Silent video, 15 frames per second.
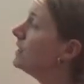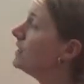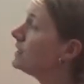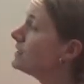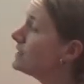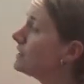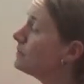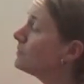
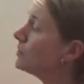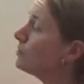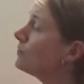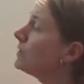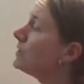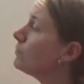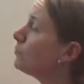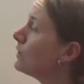So number
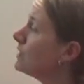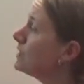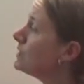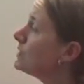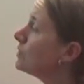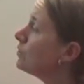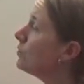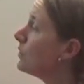3, what does
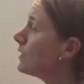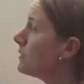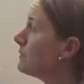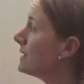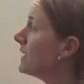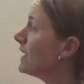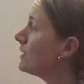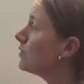the quantum
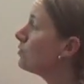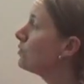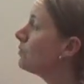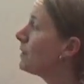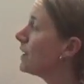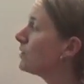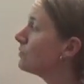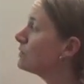mechanical
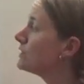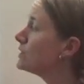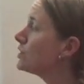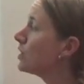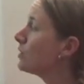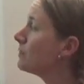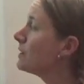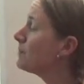model
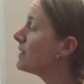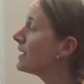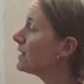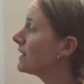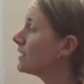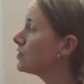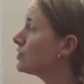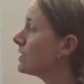determine about
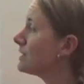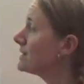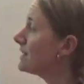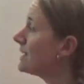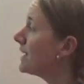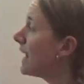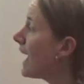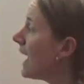electrons
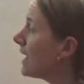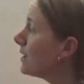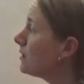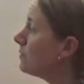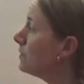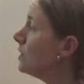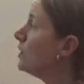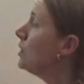in an
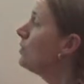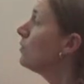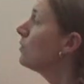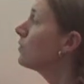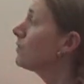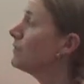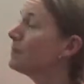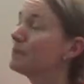atom?
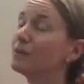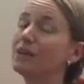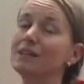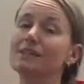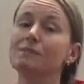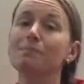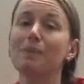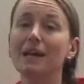Well, remember,
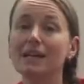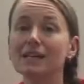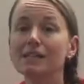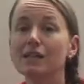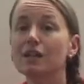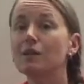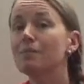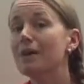it's based
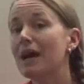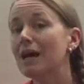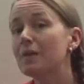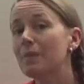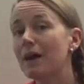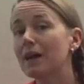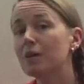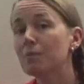on a
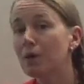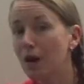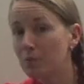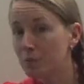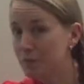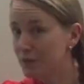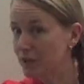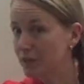mathematic
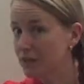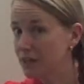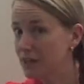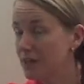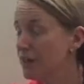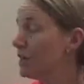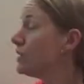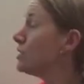probability.
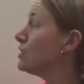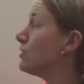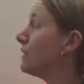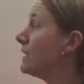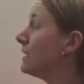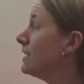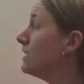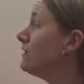So
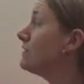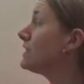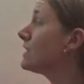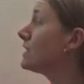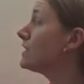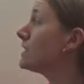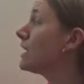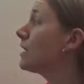it gives
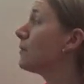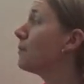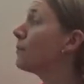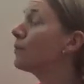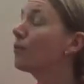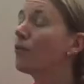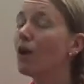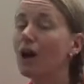us a
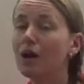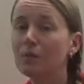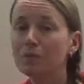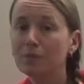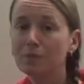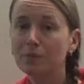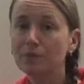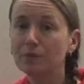
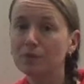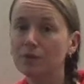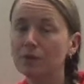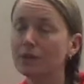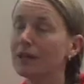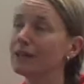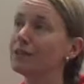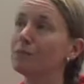probable,
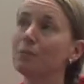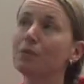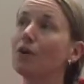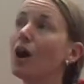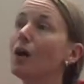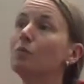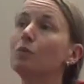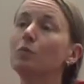like the
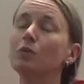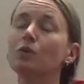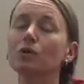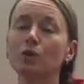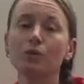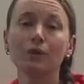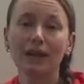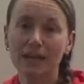probable
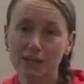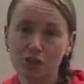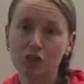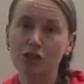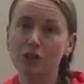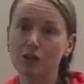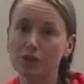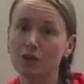
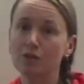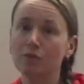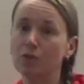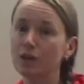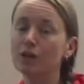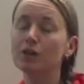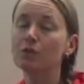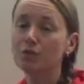location of
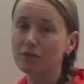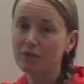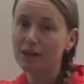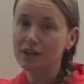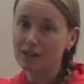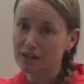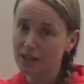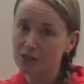where you would
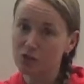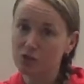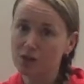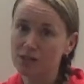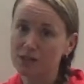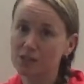find electrons.